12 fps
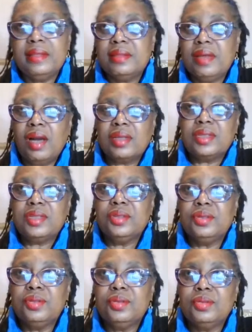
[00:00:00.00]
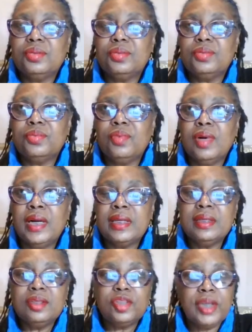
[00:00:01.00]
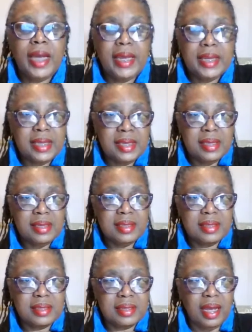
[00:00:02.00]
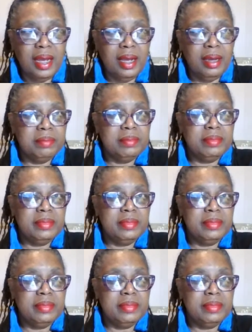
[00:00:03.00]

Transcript: talked to one Chinese, I